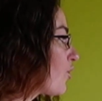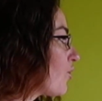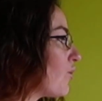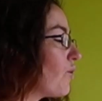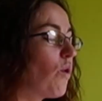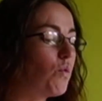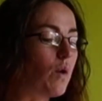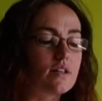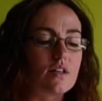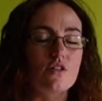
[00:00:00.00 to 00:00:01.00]
Who or
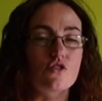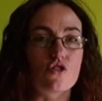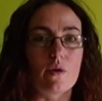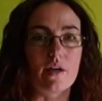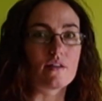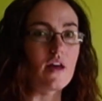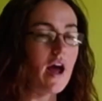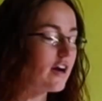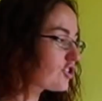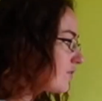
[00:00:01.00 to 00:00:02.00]
what is doing the
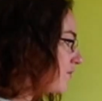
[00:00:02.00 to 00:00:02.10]
action?